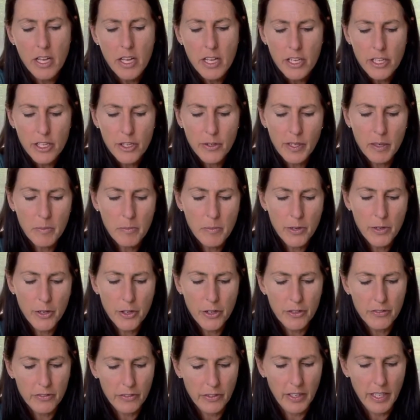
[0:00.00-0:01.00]
you can
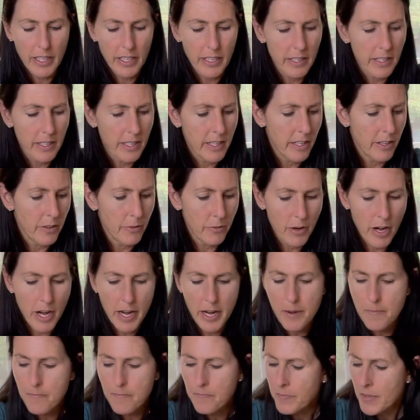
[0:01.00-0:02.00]
maneuver it in here,
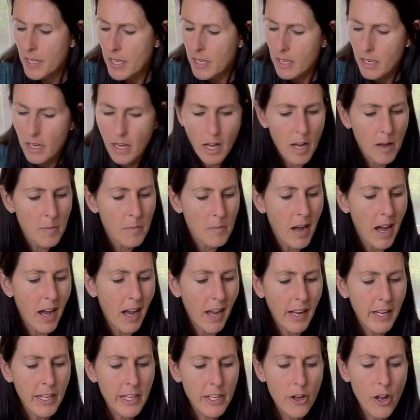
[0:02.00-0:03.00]
right?
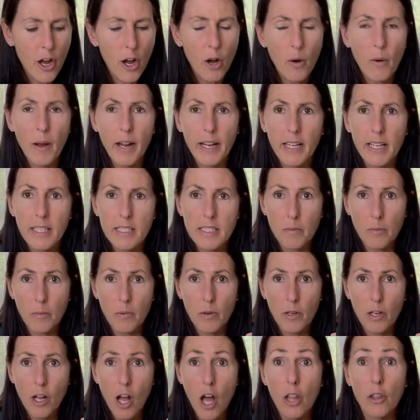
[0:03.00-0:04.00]
I know I got
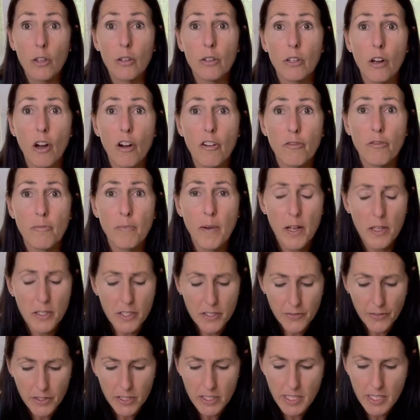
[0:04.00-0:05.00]
some colored golf
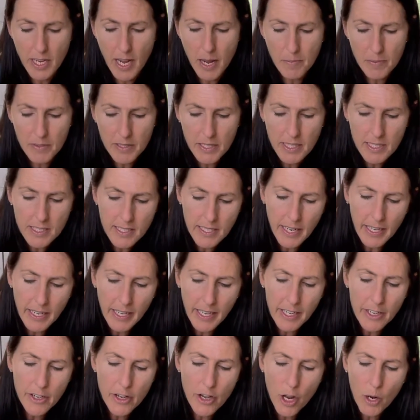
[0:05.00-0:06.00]
balls for the top of this, and
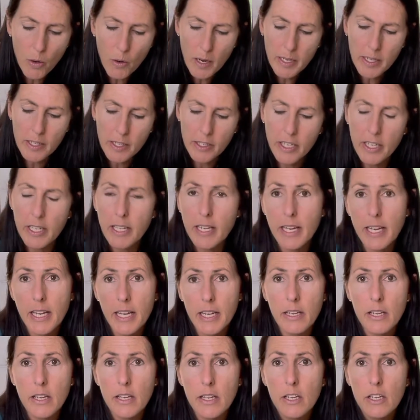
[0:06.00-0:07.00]
I know I'm gonna
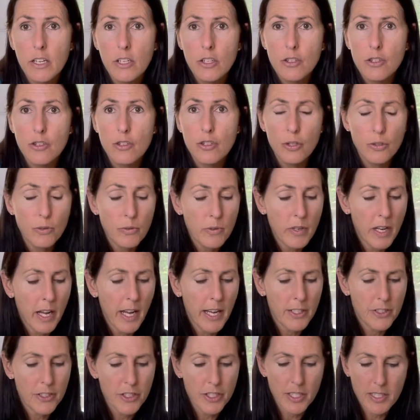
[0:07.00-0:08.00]
need 2
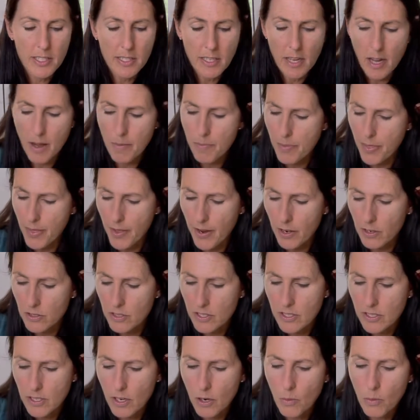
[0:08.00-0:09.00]
notches up there.
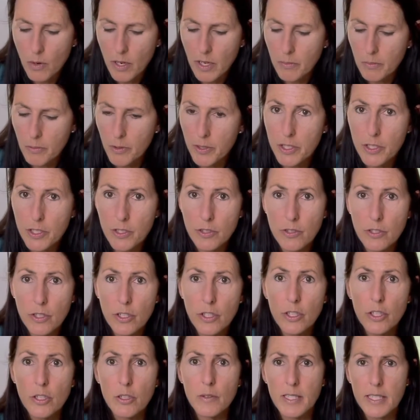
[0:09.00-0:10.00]
So what I'm going to
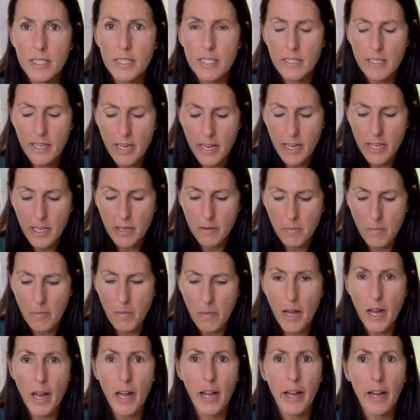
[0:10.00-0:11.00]
do is take
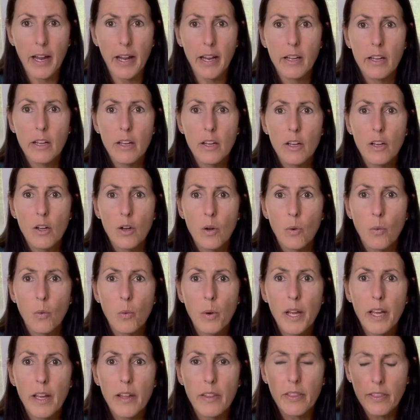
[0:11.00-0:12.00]
my
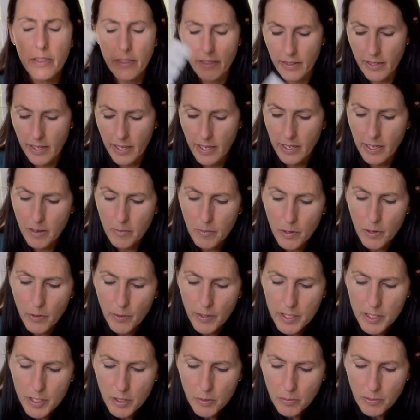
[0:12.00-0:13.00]
width and I'm
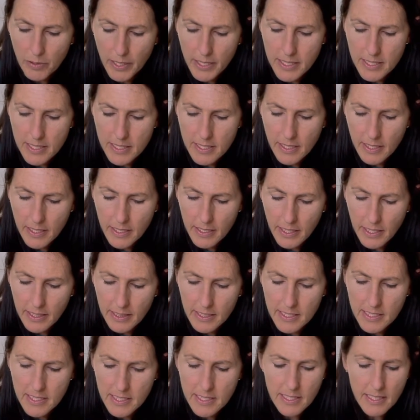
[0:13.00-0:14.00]
going to place it in
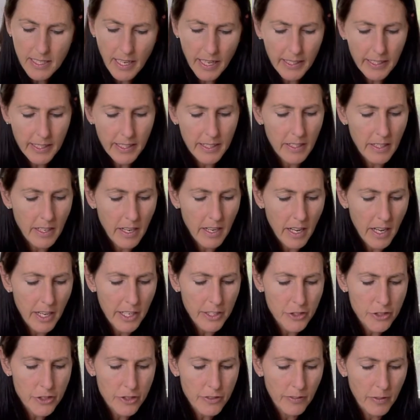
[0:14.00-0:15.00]
the second
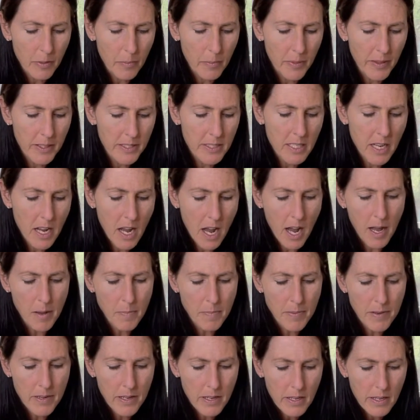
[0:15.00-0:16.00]
notch from the
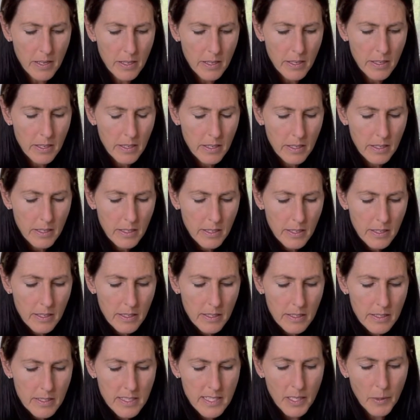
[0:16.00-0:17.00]
top.
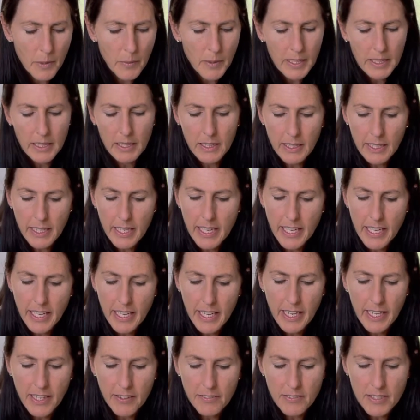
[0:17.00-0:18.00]
So it
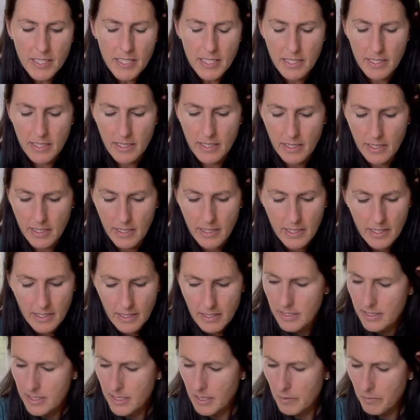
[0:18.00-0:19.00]
leaves
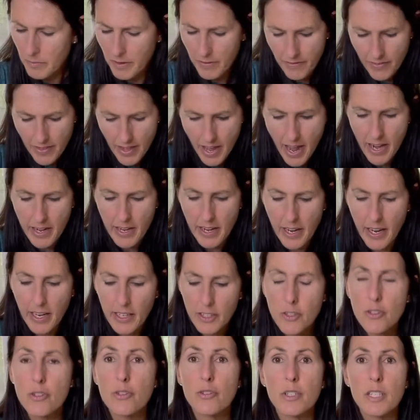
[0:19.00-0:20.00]
some of that
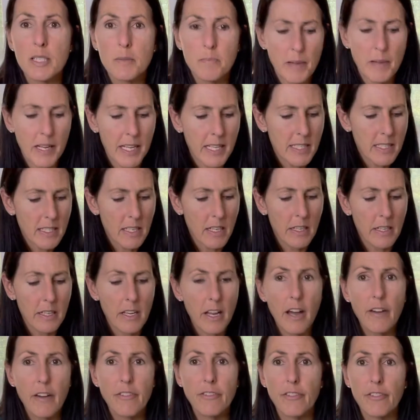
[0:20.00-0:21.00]
extra space,
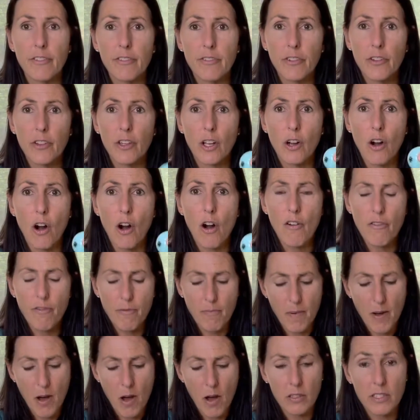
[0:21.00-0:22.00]
enough for the
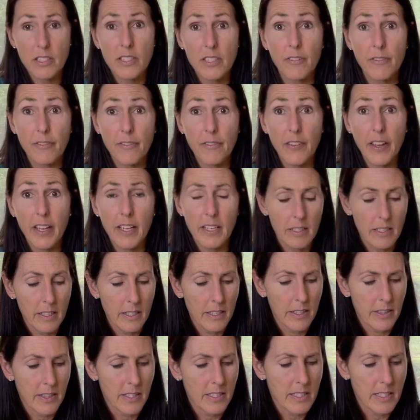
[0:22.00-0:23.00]
golf ball to fit
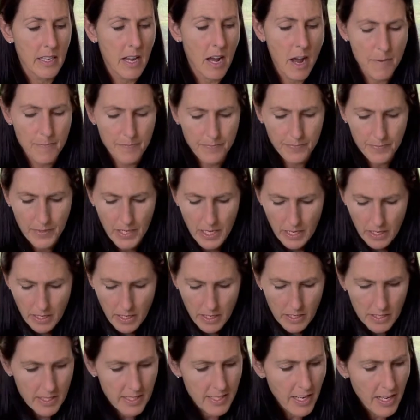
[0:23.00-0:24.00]
in the top.
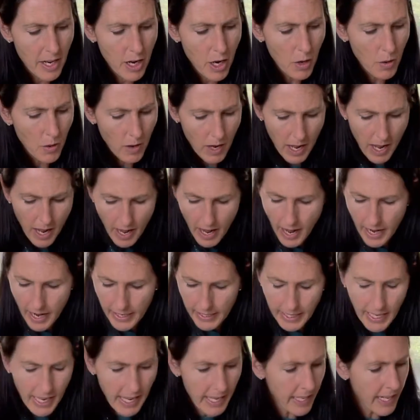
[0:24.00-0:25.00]
So I
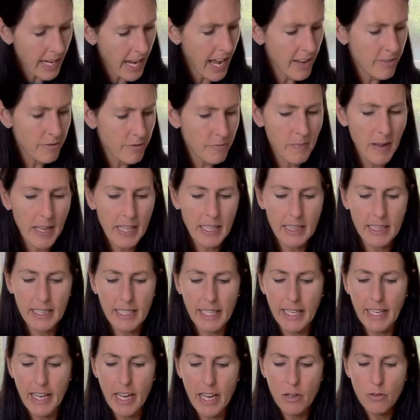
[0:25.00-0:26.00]
kind of have my
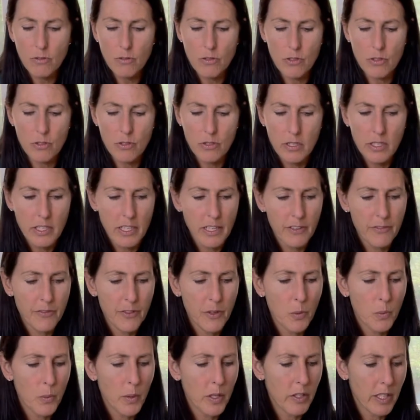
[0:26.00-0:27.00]
layout, if
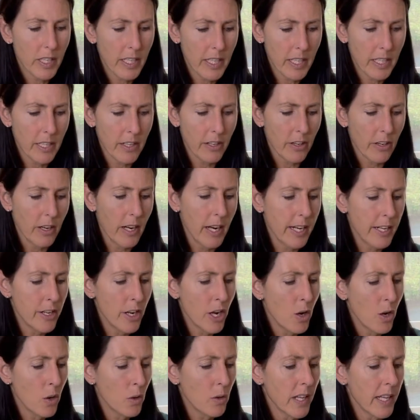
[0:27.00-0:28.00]
you will, here. I
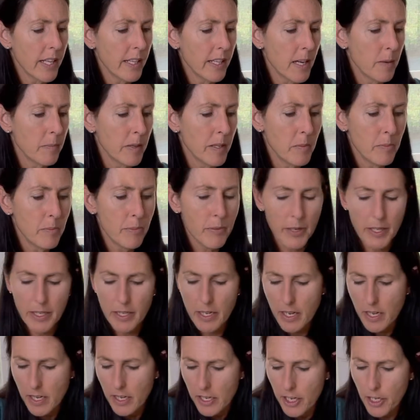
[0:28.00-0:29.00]
know, like, I'm gonna put,
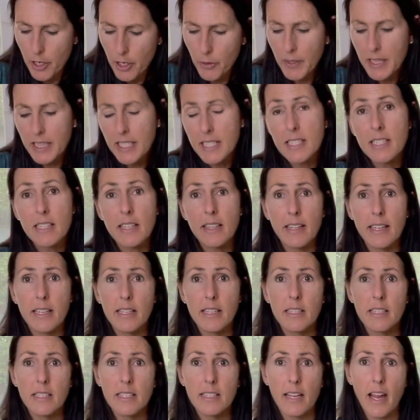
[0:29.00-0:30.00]
in these
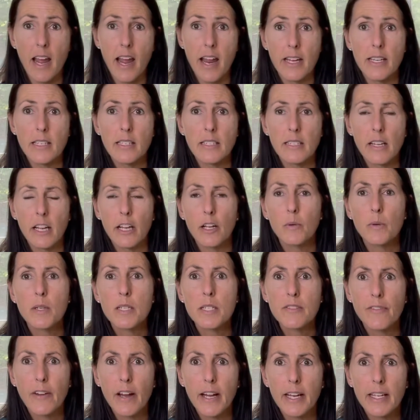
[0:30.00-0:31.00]
thin sides, I
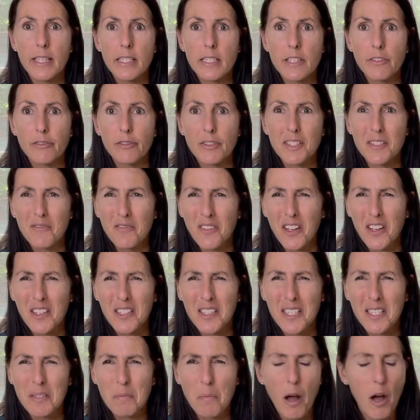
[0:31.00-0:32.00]
always find different fun
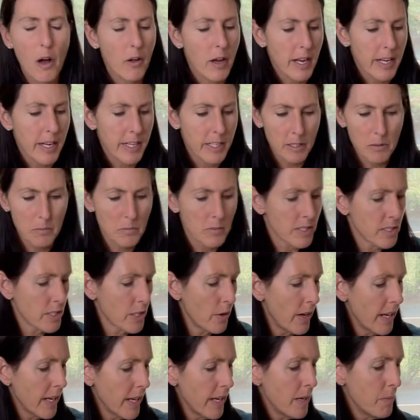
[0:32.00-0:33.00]
small items.
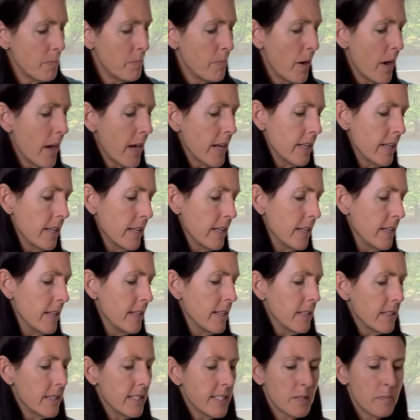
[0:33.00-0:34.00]
So I had bought
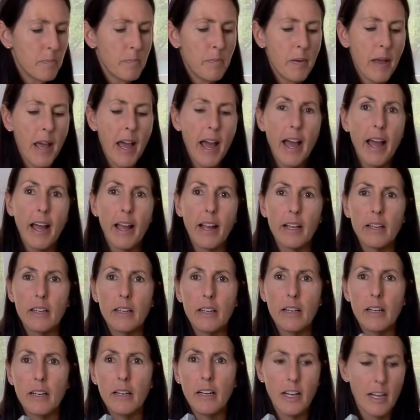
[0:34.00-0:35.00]
this bag
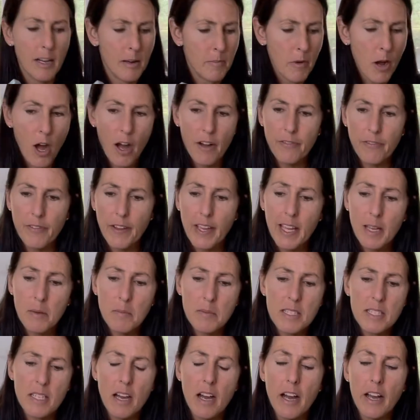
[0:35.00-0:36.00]
off
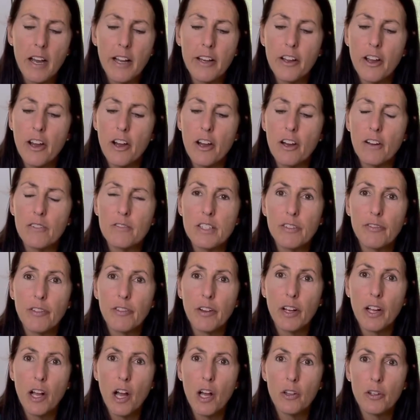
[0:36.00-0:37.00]
Amazon of
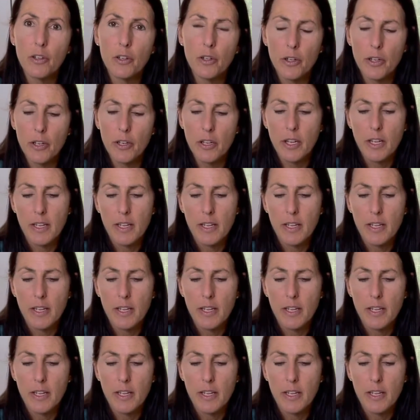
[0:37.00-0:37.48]
different colored